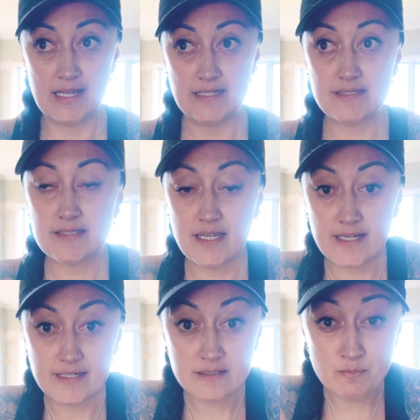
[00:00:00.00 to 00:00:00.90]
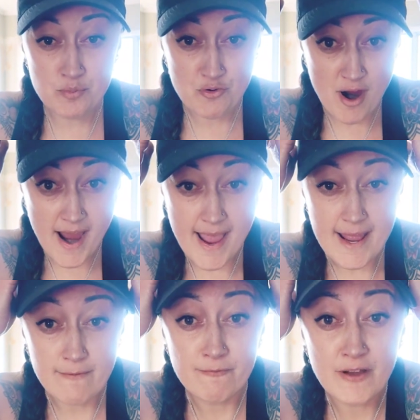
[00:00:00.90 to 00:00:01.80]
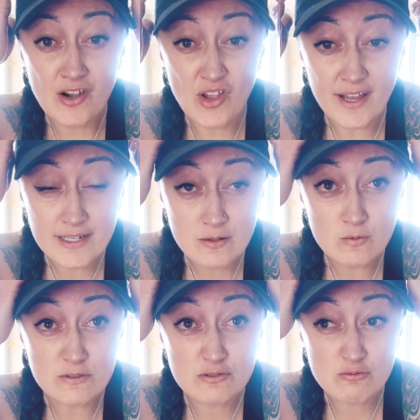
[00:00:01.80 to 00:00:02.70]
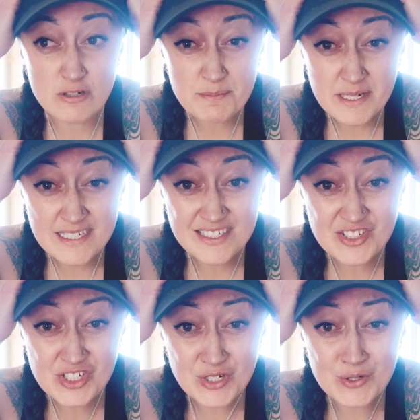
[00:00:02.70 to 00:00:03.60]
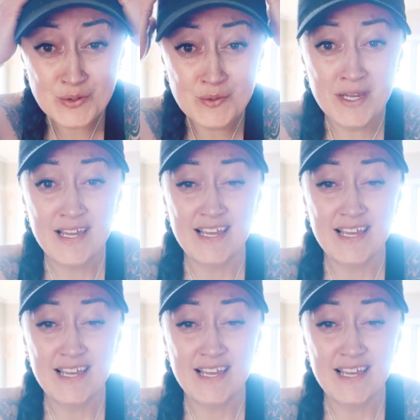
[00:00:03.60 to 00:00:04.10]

he said his brain felt like it was ripping in two.